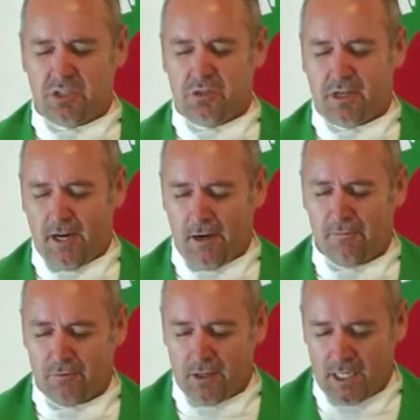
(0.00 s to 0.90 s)
to care
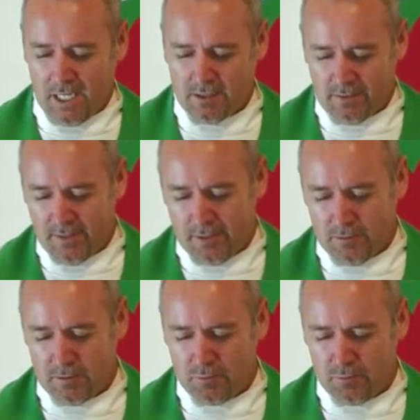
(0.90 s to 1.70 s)
for the needs of others.